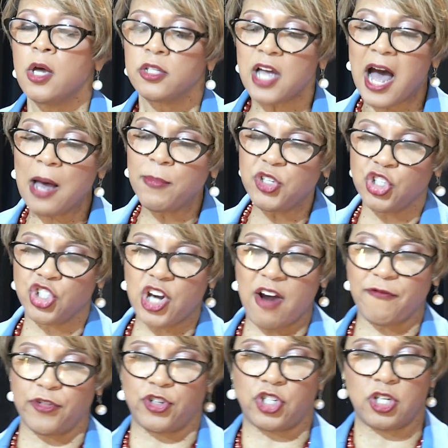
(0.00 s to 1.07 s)
Thomas
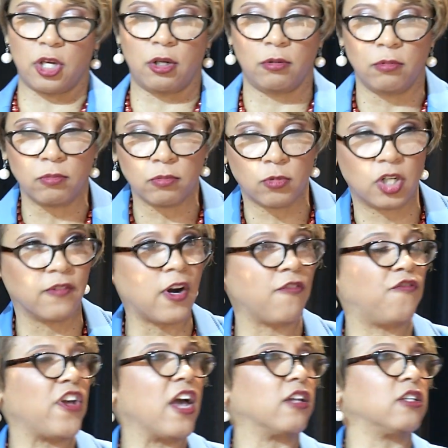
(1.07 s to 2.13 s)
Jefferson, one of our
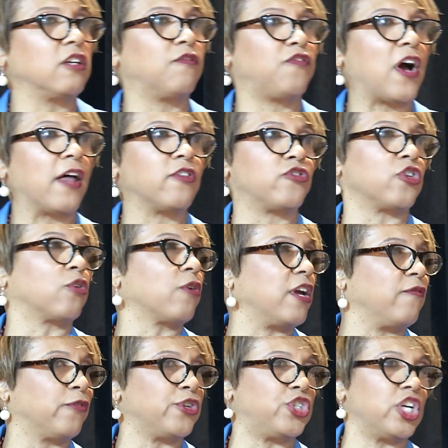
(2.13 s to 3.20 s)
founding fathers, a
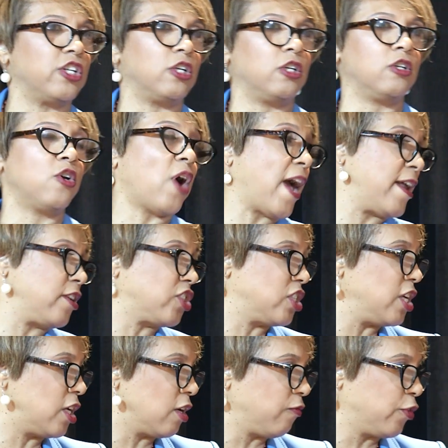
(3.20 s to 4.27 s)
great Virginian, you knew I had to
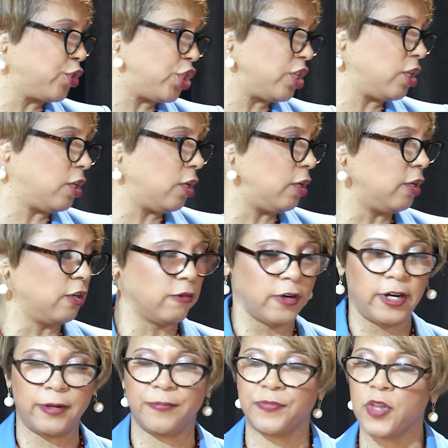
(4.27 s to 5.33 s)
sneak a Virginian in here,
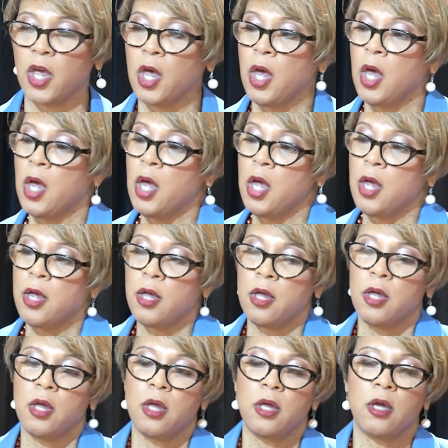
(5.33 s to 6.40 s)
right?
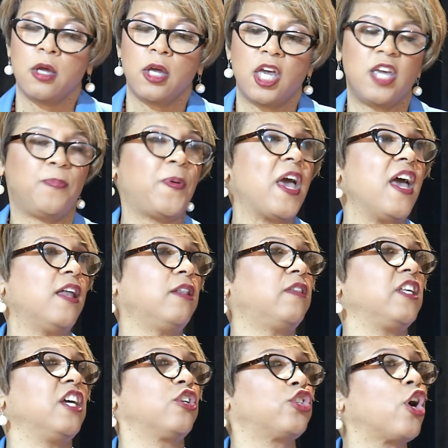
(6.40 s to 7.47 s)
He penned
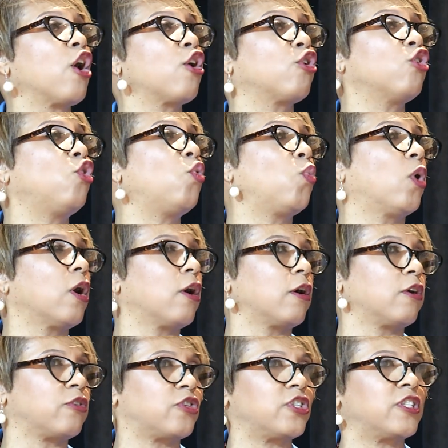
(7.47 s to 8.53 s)
the eternal
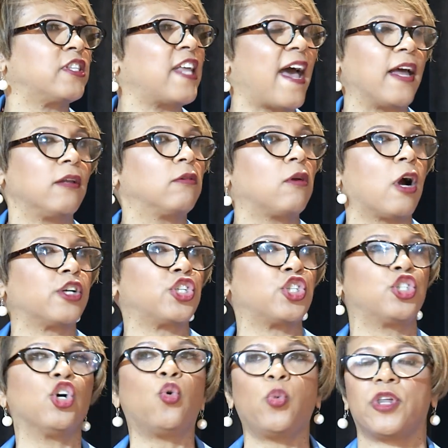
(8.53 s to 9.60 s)
words that are
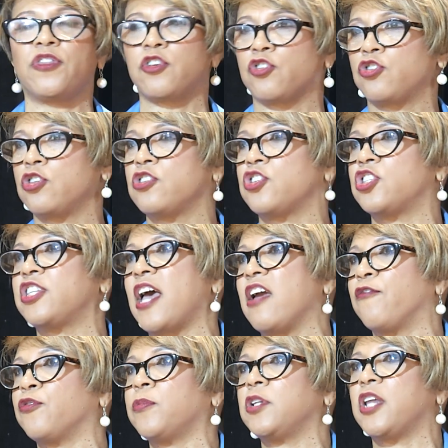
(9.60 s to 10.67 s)
still with us to this
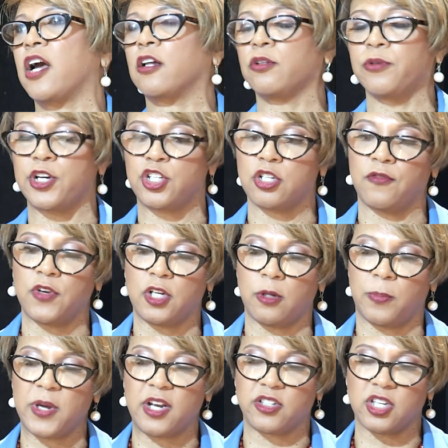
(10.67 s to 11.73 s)
day from the Declaration of
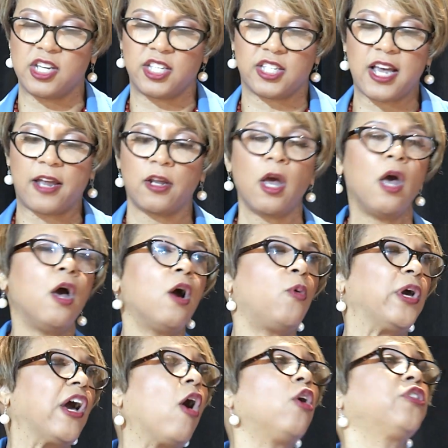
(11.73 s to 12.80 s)
Independence. And he said,
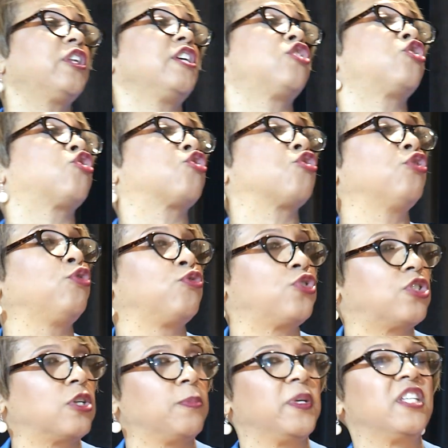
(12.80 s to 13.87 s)
"We hold these
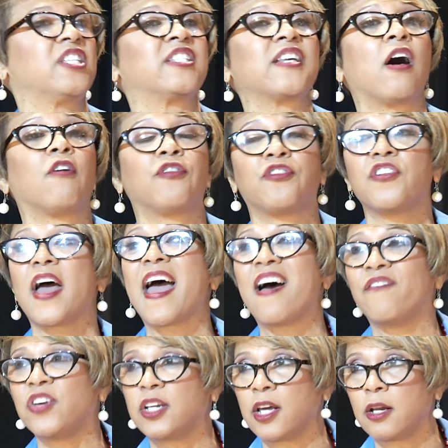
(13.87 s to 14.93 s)
truths to be
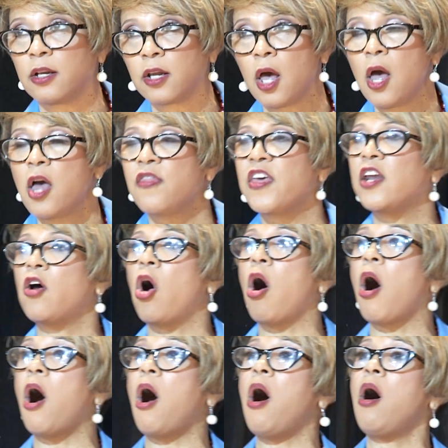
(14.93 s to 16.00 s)
self-evident, that
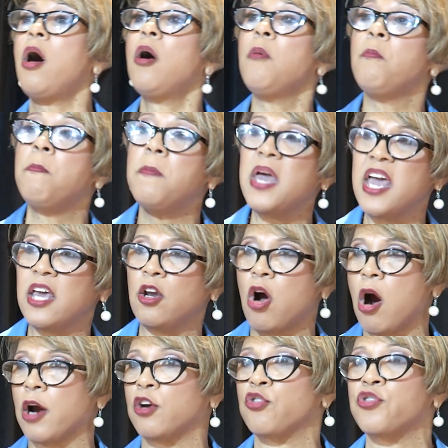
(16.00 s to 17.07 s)
all men
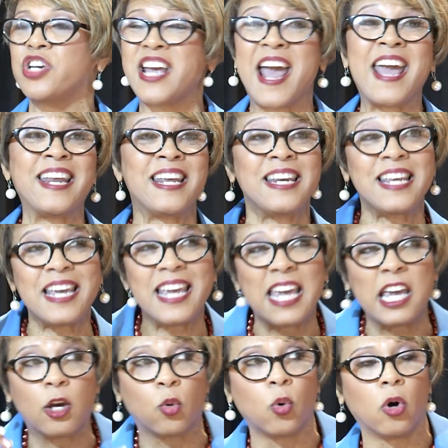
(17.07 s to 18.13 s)
are created
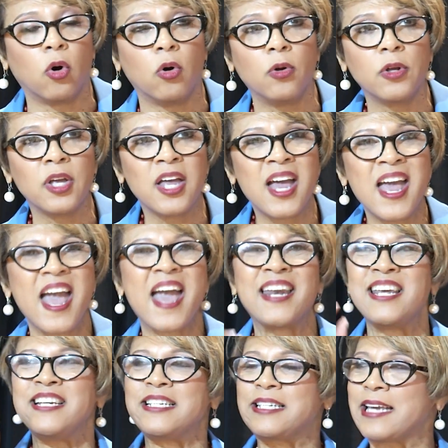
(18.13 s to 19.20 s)
equal
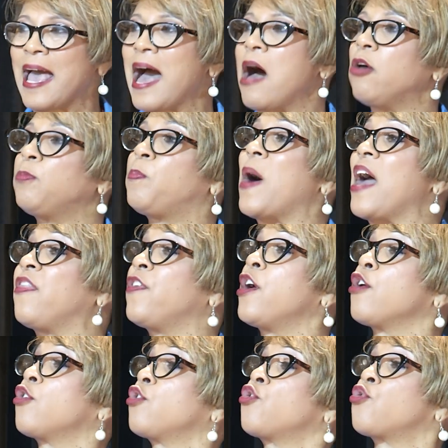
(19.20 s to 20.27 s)
and endowed by
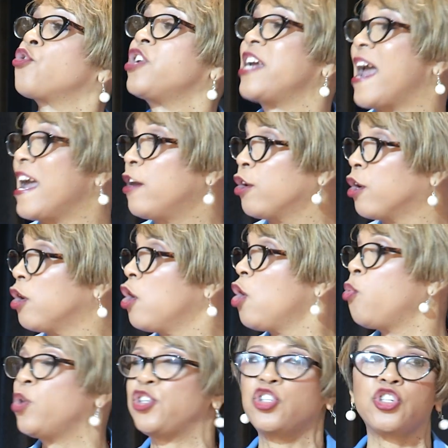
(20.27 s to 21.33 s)
their Creator
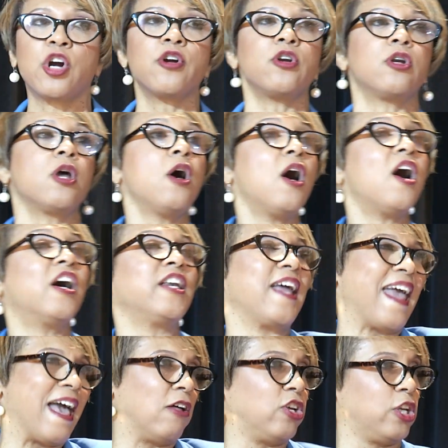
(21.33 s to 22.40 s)
with certain
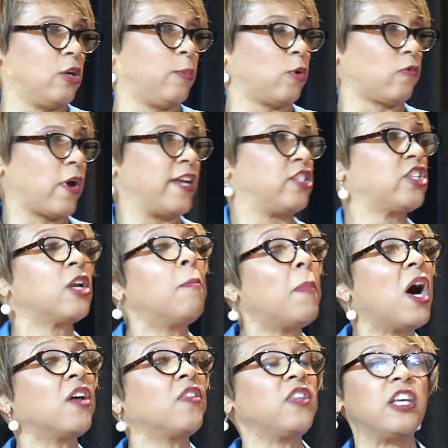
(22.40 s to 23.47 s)
unalienable rights, that
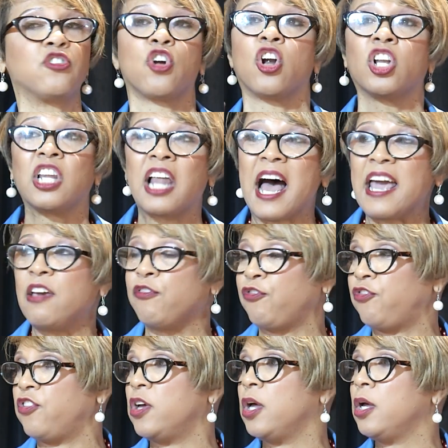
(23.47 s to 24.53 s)
among these are
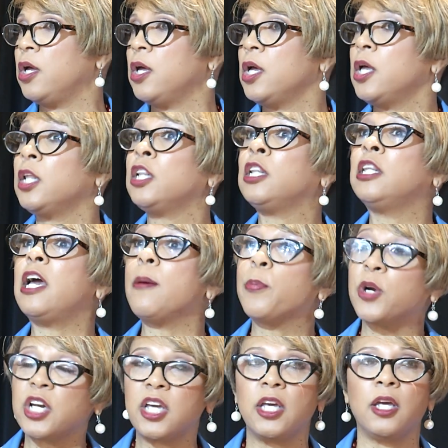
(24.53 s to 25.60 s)
life,
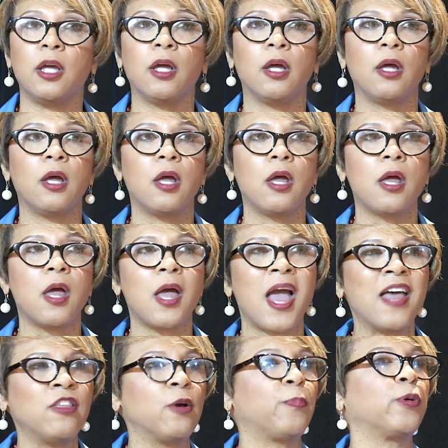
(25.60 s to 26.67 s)
liberty,
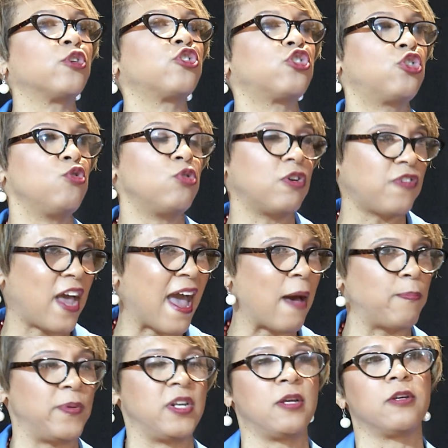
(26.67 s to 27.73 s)
and the pursuit of
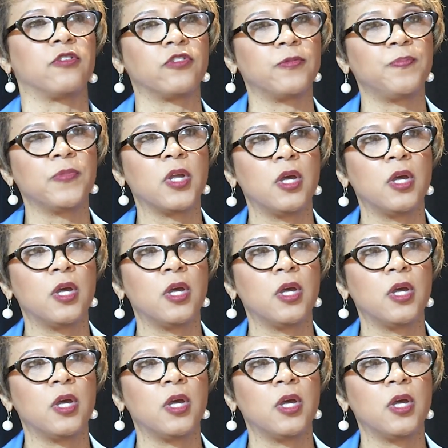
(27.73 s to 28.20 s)
happiness."